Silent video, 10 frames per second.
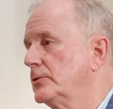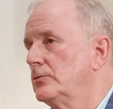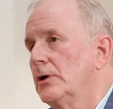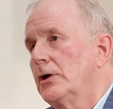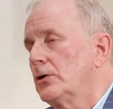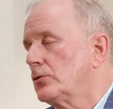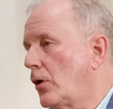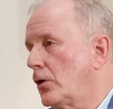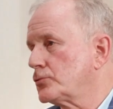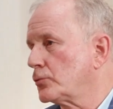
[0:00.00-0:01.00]
to
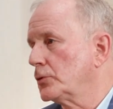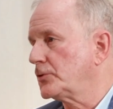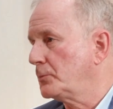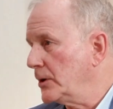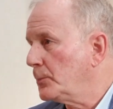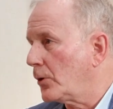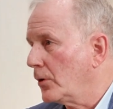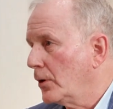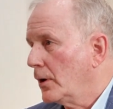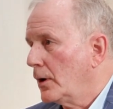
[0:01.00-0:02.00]
large rooms of
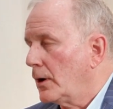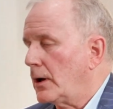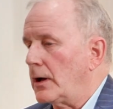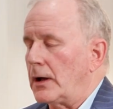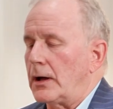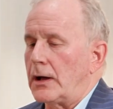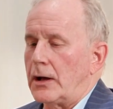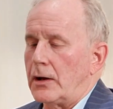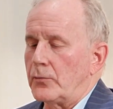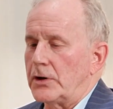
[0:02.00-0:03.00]
people,
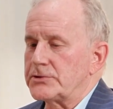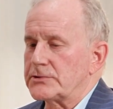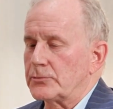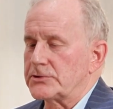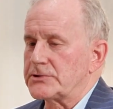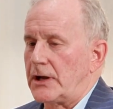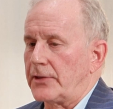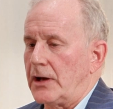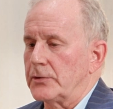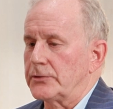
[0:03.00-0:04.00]
which I
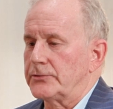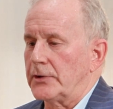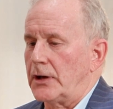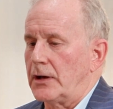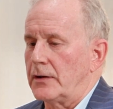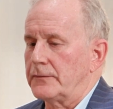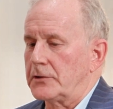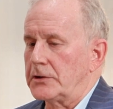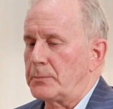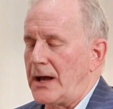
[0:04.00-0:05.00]
thought was
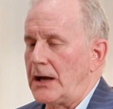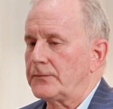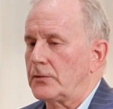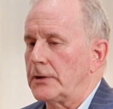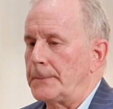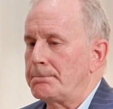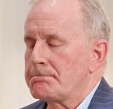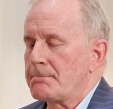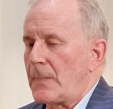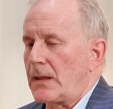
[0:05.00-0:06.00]
very impactful.
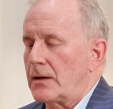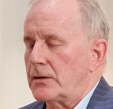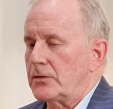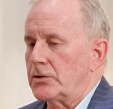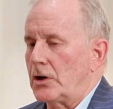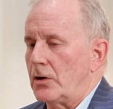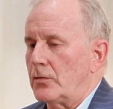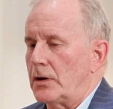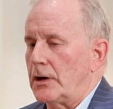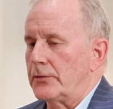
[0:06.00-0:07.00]

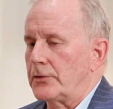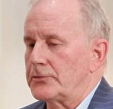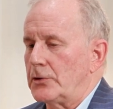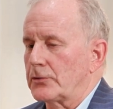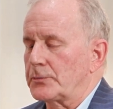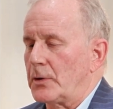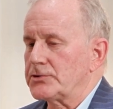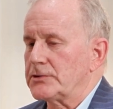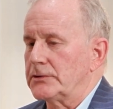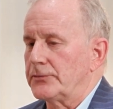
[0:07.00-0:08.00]
There's an old
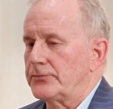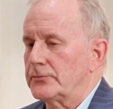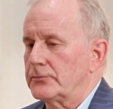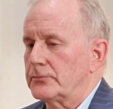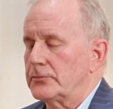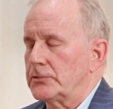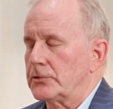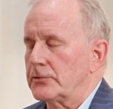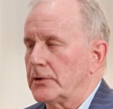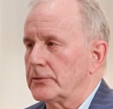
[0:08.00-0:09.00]
expression: if
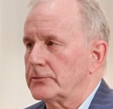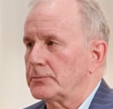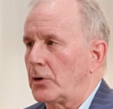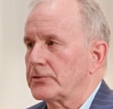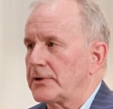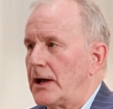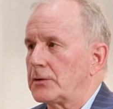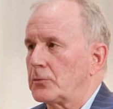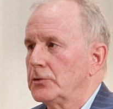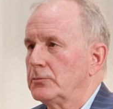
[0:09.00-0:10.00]
you're the smartest guy
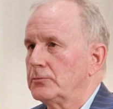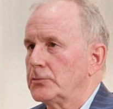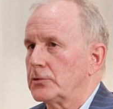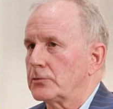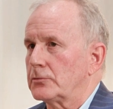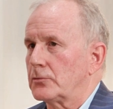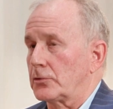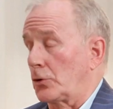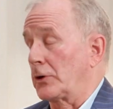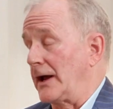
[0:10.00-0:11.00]
in a room,
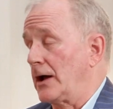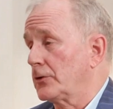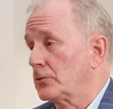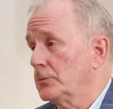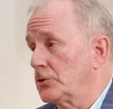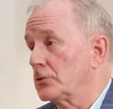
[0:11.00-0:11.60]
or gal in the room,